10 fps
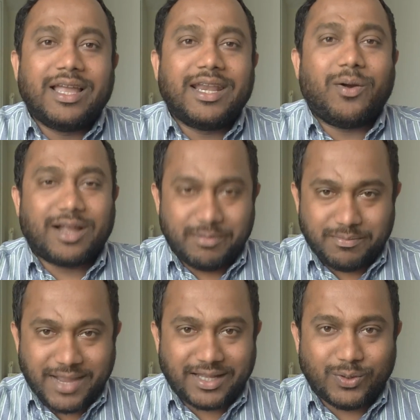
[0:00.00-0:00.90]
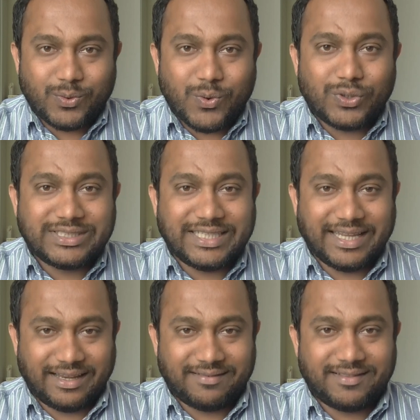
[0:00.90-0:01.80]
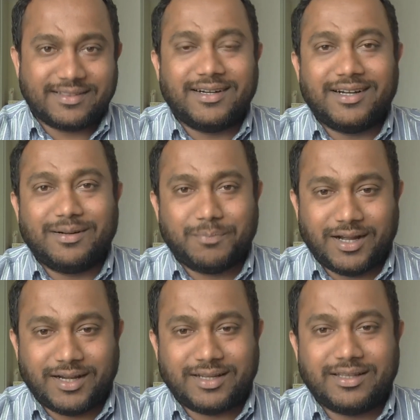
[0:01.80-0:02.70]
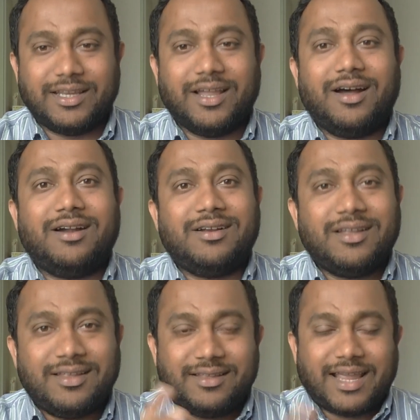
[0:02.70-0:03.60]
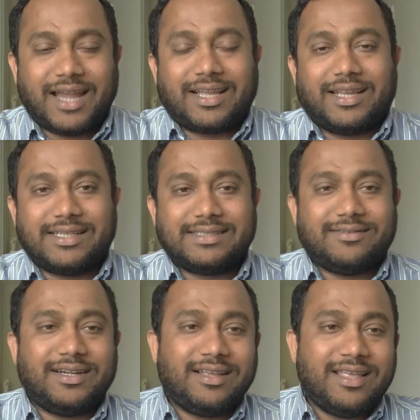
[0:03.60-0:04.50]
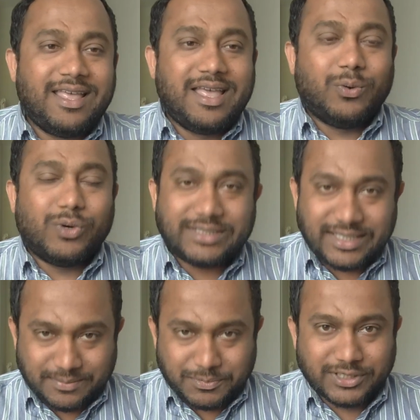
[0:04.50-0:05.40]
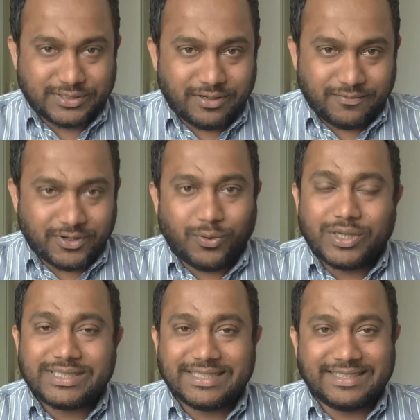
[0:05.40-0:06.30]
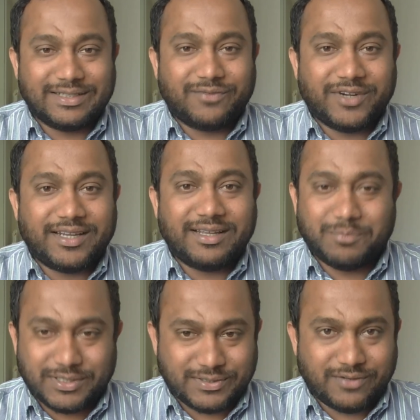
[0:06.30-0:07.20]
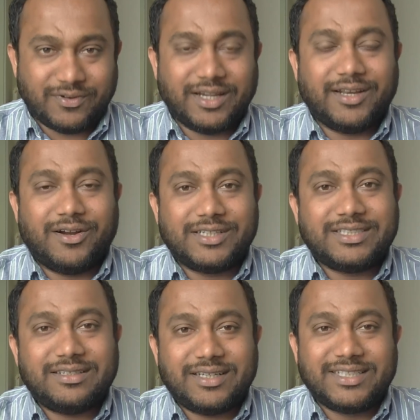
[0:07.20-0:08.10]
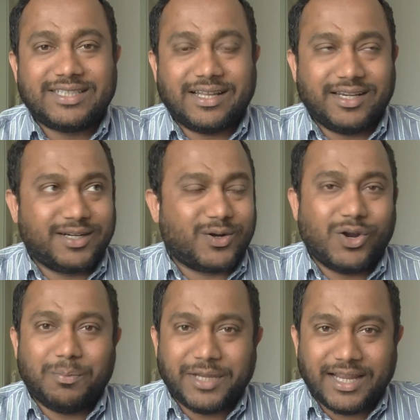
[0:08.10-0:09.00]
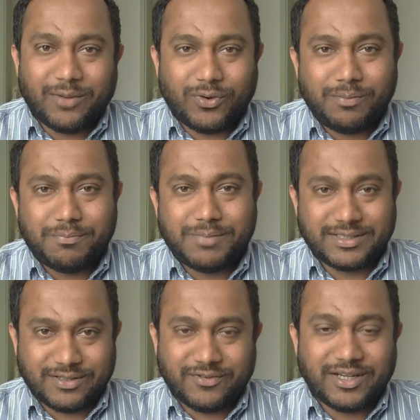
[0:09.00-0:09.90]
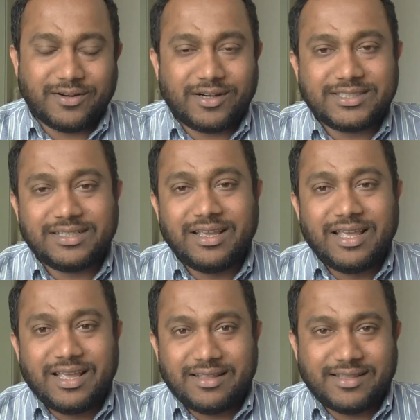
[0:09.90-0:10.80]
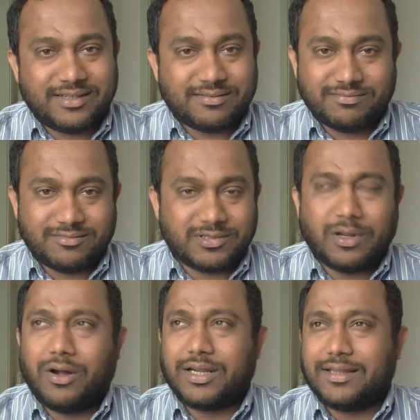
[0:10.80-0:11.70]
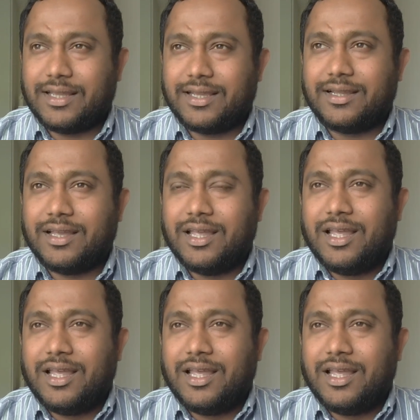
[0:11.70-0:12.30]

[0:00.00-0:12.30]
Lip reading: Now, coming back to OCI, the third part in our categories, right? OCI is a person of, overseas citizen of India, a person of Indian origin, PIO, person of Indian origin, that got, I think,